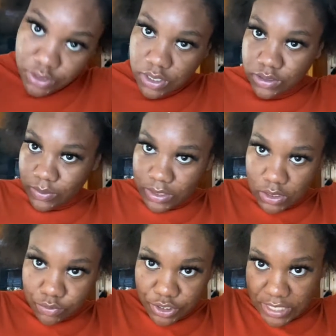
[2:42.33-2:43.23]
gonna do a
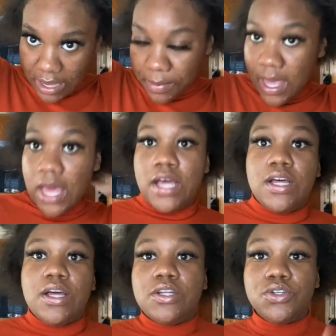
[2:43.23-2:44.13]
U shape.
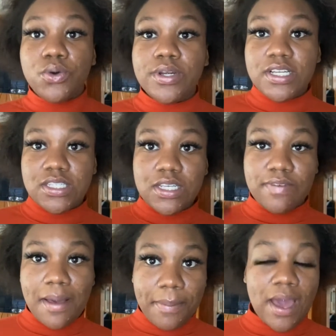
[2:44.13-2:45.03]
Doing this leave
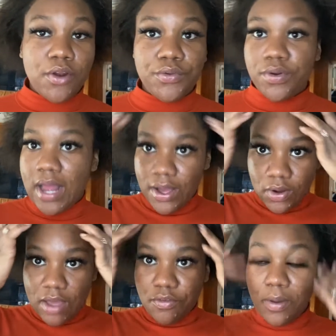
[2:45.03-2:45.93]
out pattern, you're not
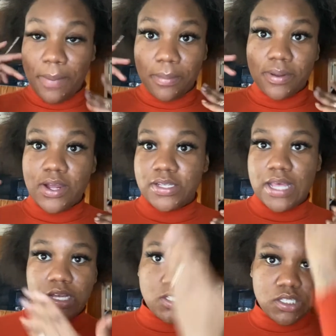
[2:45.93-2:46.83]
gonna have no baby hairs
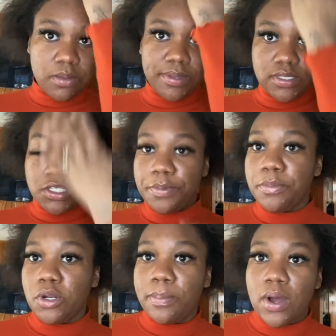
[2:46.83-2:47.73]
out. It's just gonna be a simple
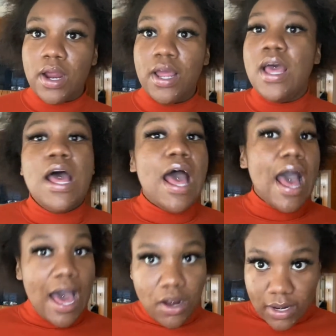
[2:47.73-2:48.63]
middle part.
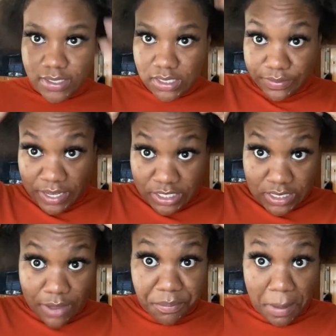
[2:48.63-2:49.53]
I don't like to leave edges
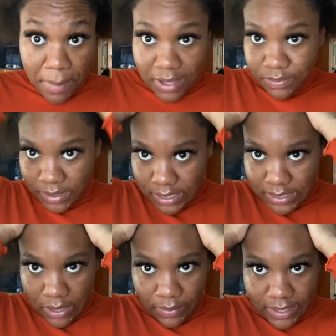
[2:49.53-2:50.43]
out with my box because
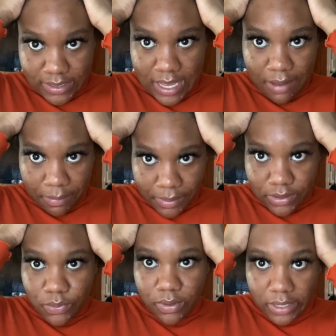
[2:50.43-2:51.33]
I don't got time to be
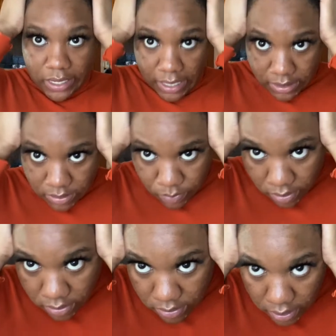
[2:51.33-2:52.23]
doing it. I just wanna
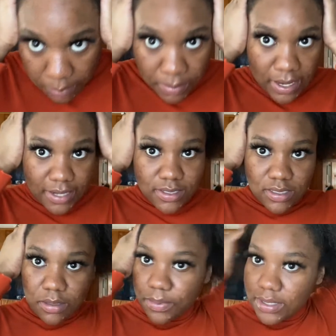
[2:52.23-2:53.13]
keep it nice and
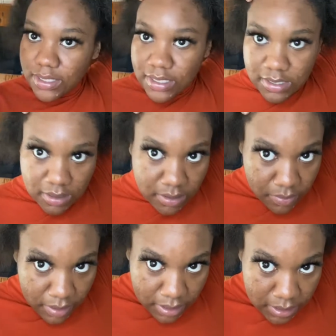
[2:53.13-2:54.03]
simple. I think that's a little
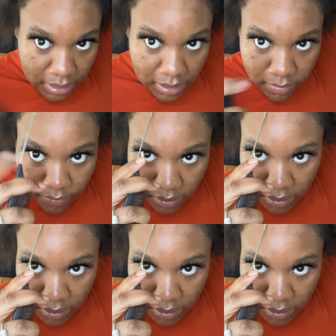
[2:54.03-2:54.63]
uneven.